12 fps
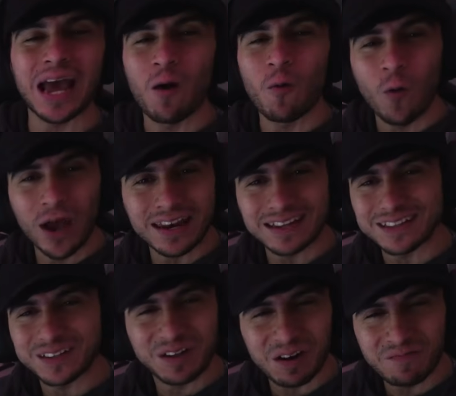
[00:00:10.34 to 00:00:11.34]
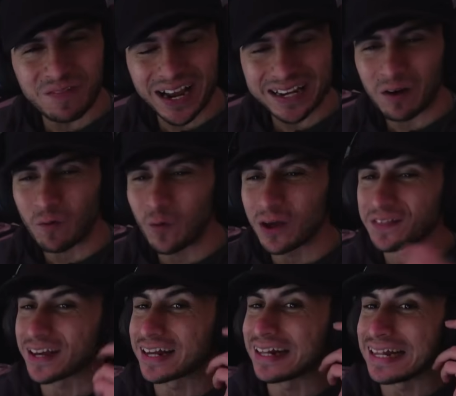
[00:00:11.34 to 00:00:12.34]
awaited comeback
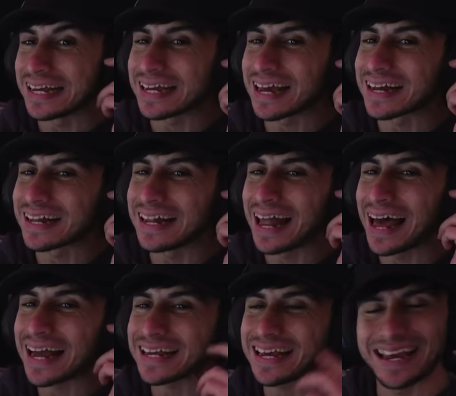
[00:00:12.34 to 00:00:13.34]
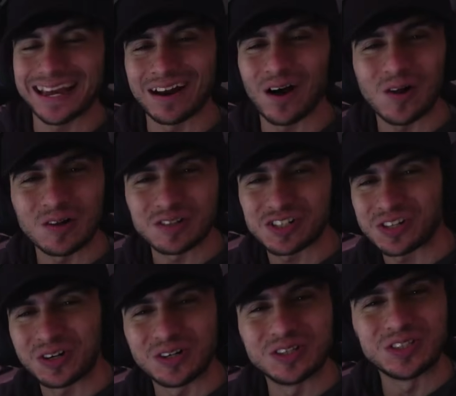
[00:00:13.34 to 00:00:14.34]
with Clik Clak and
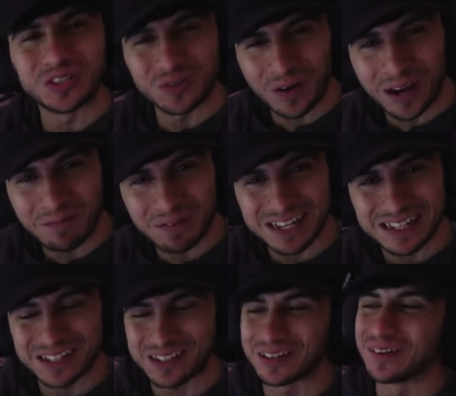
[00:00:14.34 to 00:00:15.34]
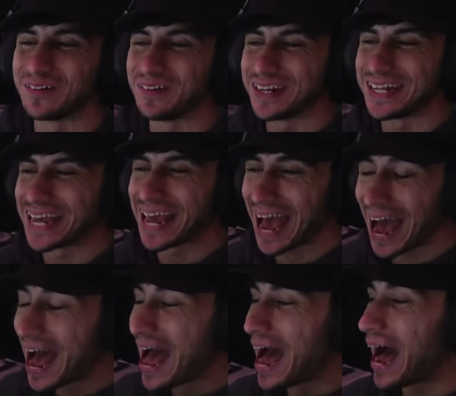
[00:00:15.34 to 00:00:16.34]
also Drip. So
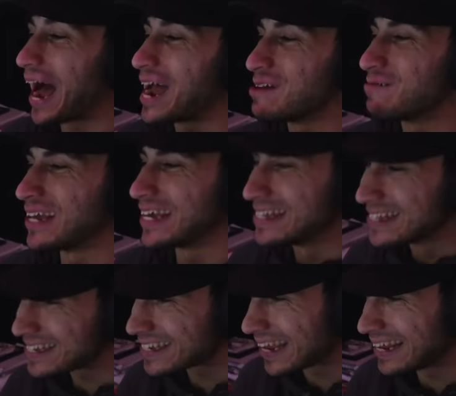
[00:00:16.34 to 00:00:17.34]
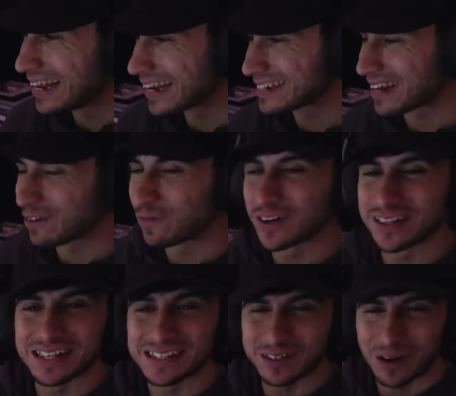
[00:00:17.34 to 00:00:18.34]
yeah, I'm insanely excited for
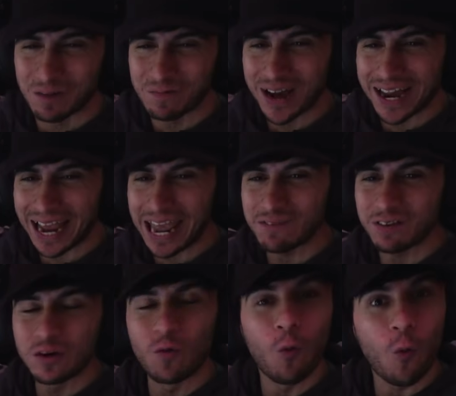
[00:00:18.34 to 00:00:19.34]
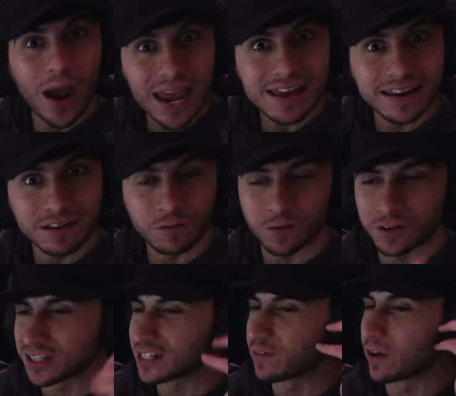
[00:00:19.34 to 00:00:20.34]
this comeback. I've been waiting
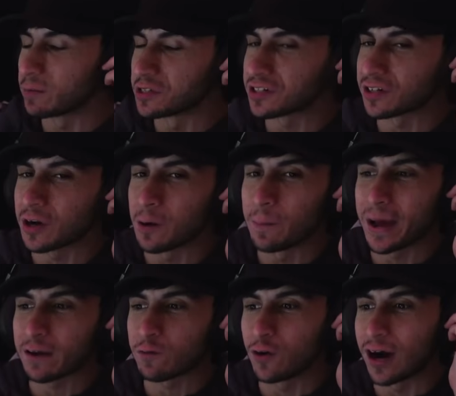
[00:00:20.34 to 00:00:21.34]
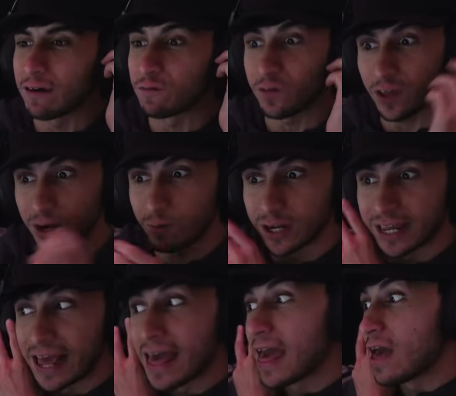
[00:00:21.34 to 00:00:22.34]
for this Babymonster comeback for a
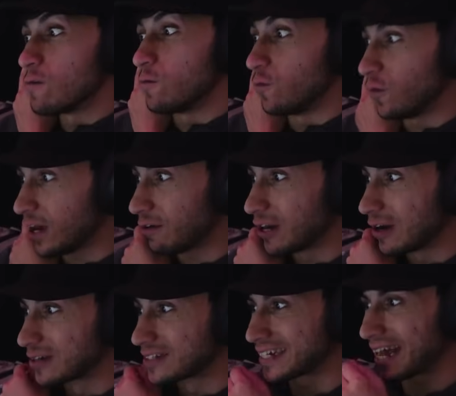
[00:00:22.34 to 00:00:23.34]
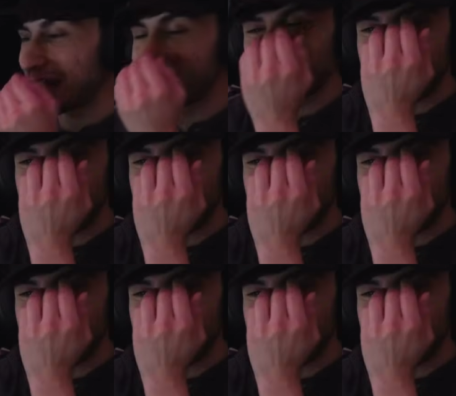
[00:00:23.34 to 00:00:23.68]
very long time,